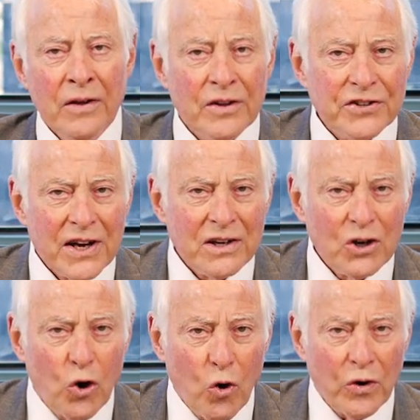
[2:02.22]
The
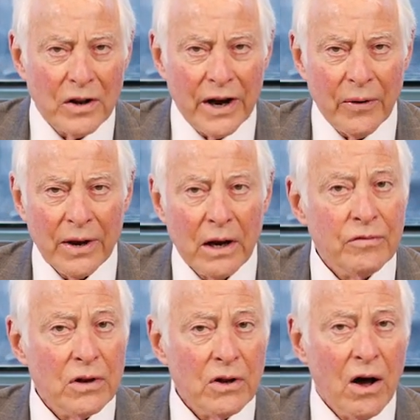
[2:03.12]
second corollary of
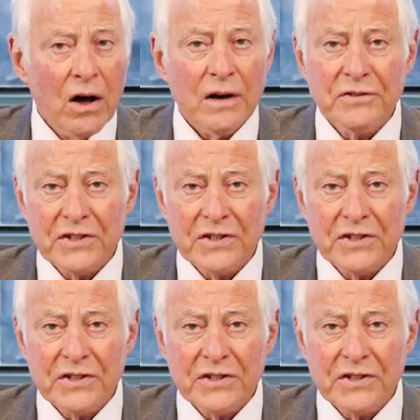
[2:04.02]
the law of